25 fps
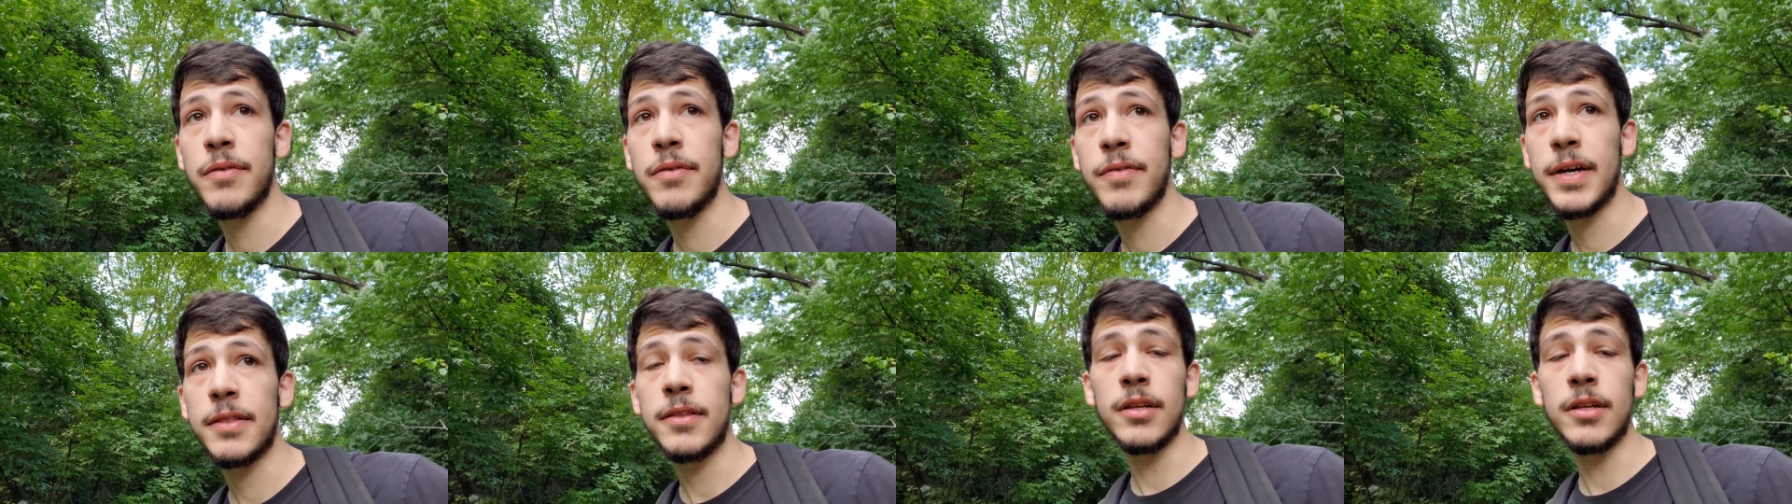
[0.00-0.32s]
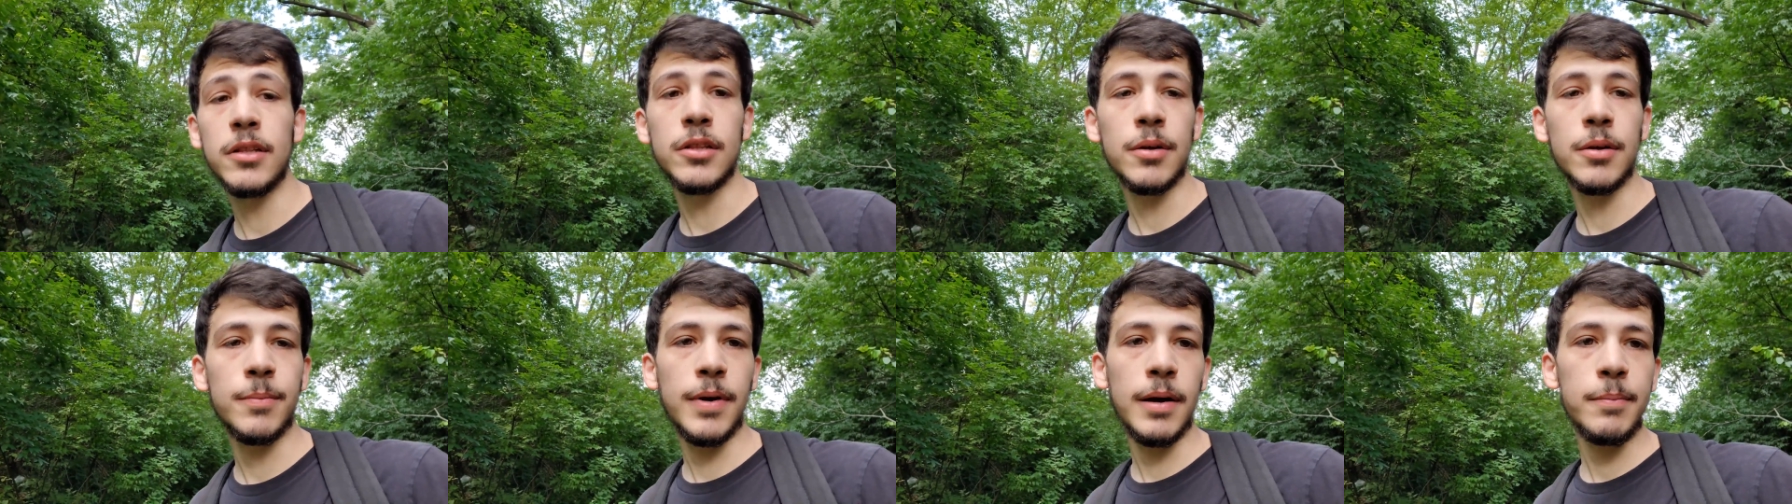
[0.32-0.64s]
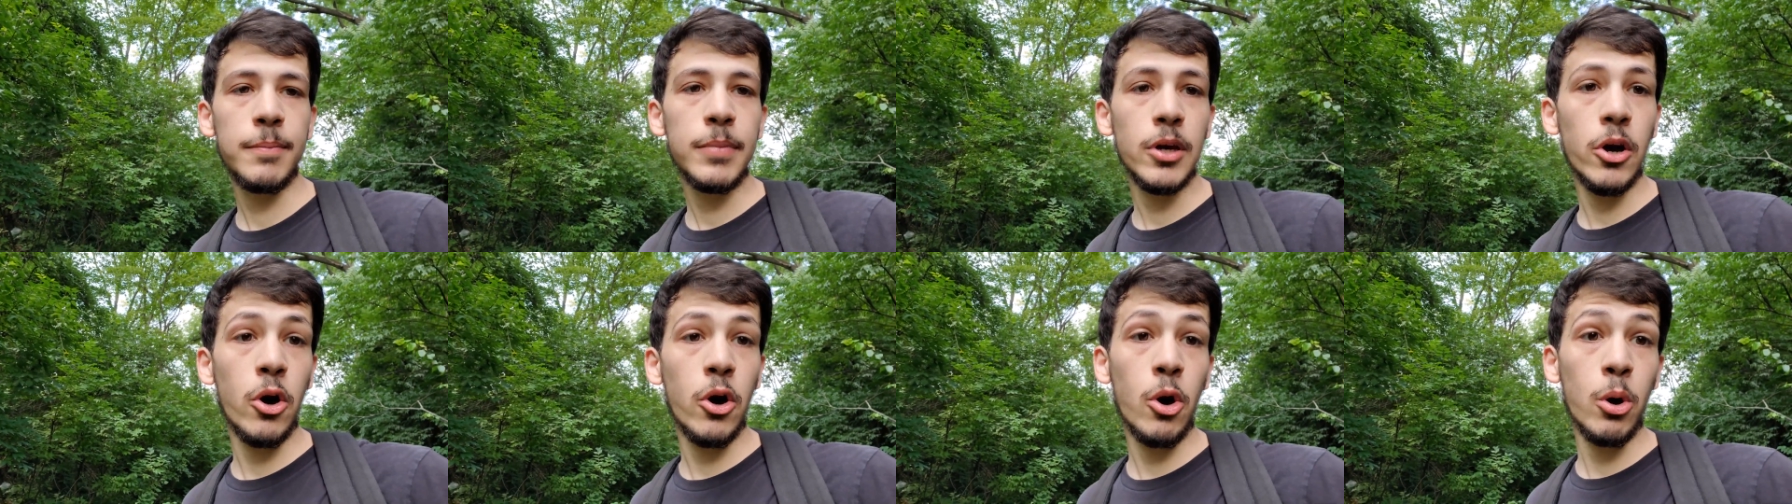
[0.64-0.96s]
I think there might
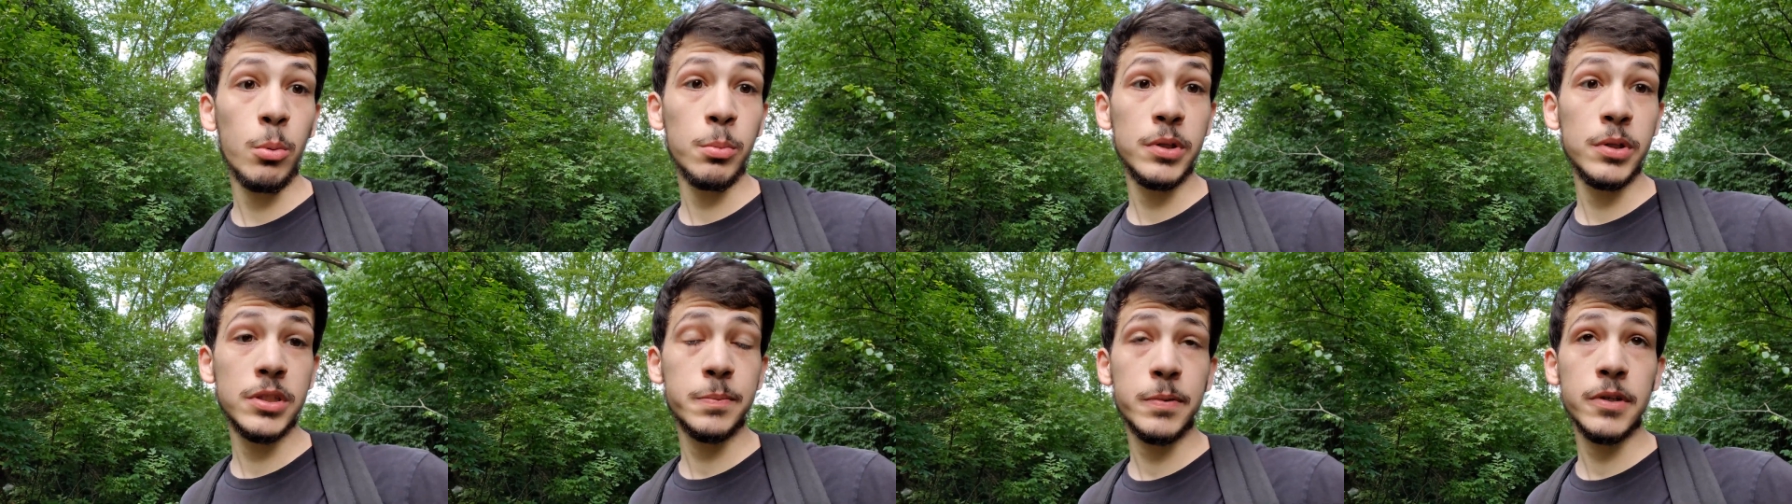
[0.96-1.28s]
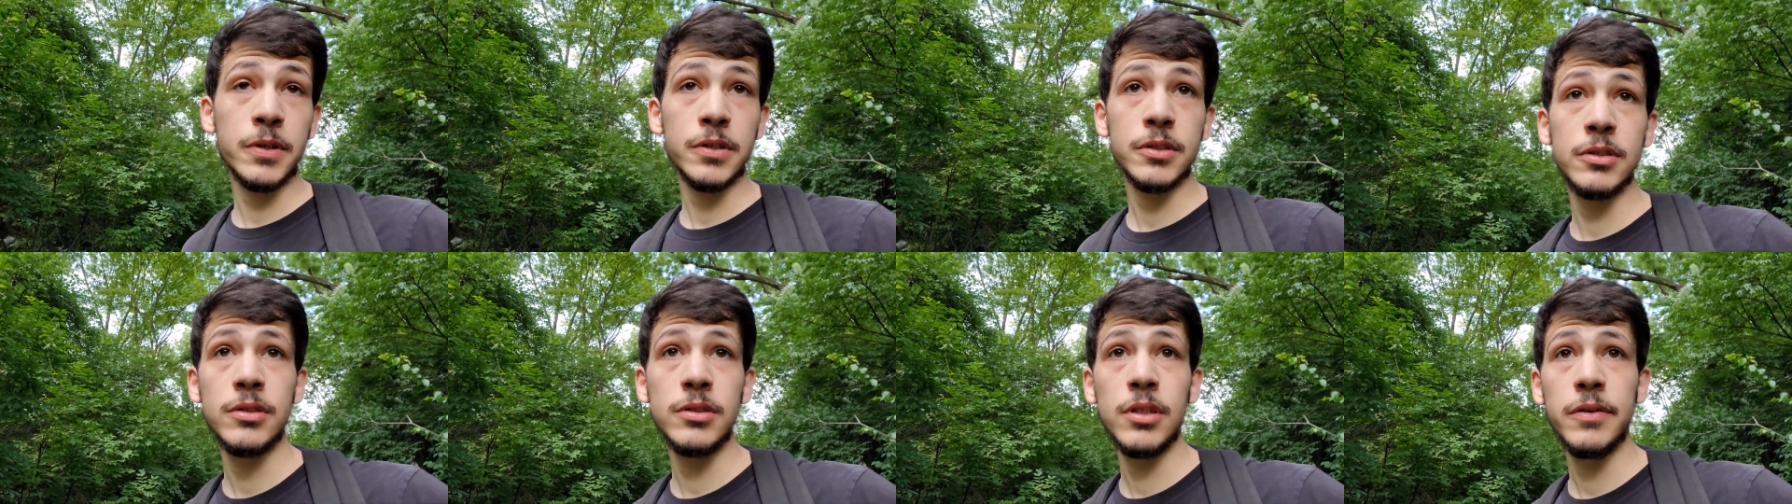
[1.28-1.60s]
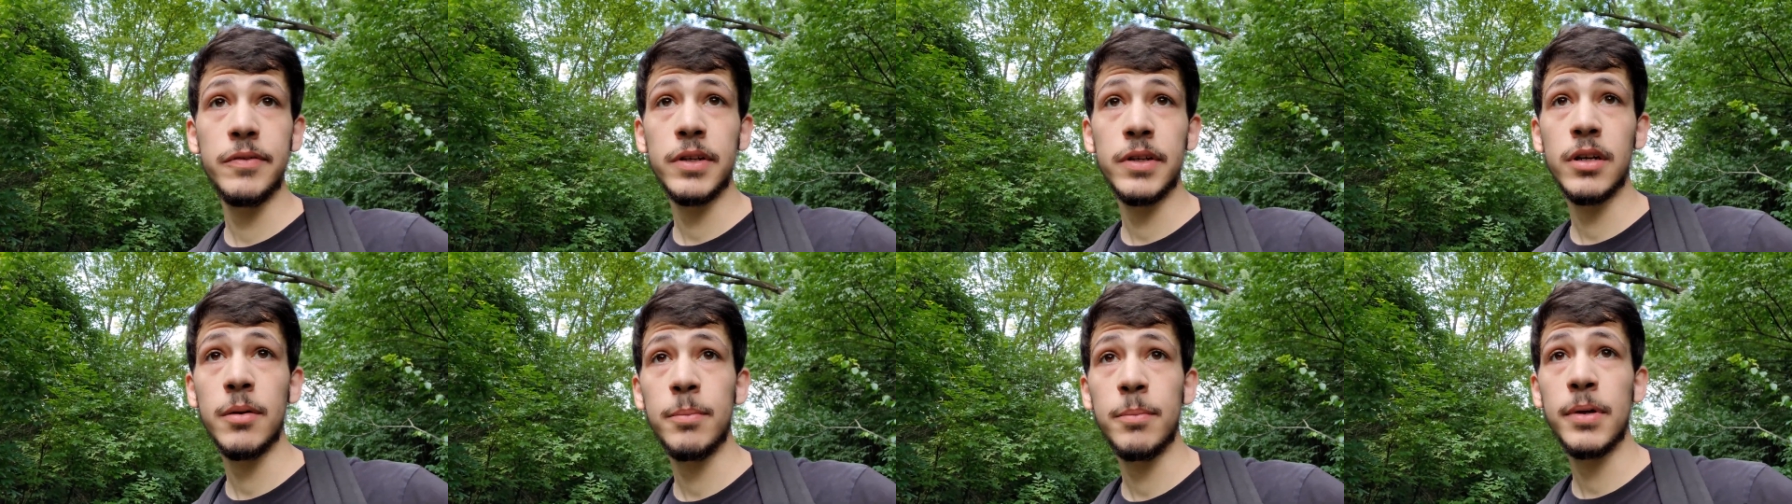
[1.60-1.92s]
be a homeless person
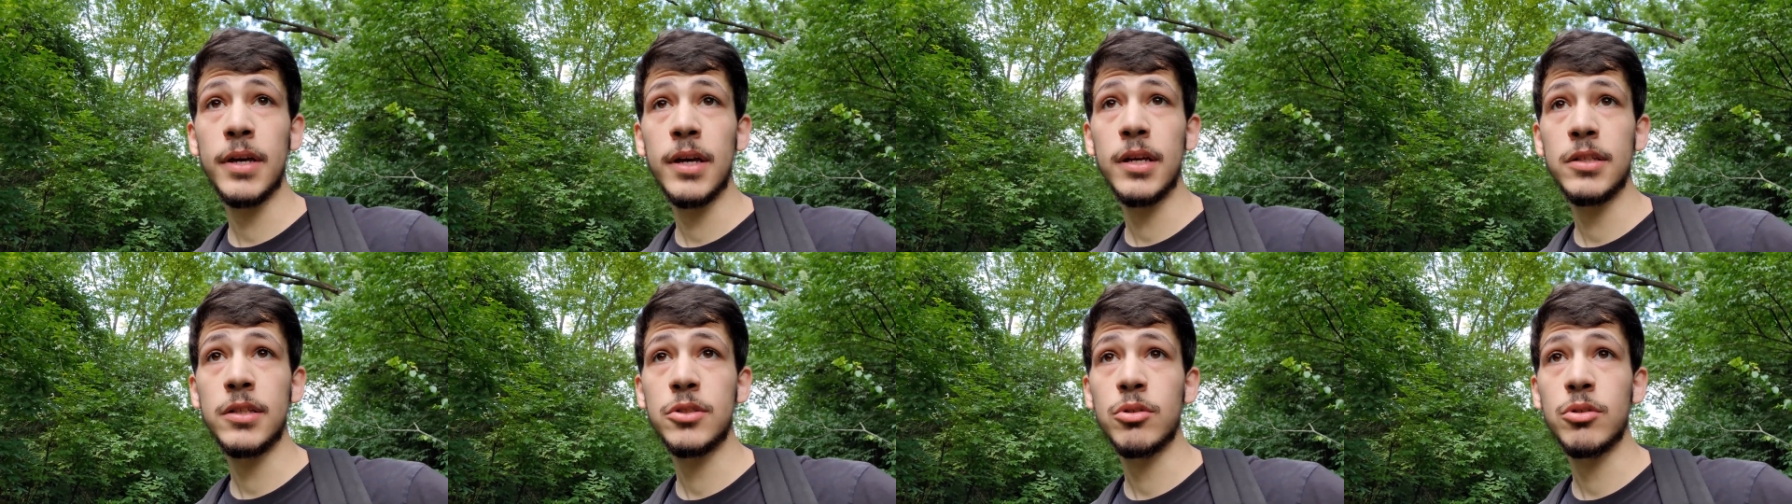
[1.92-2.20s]
living up ahead,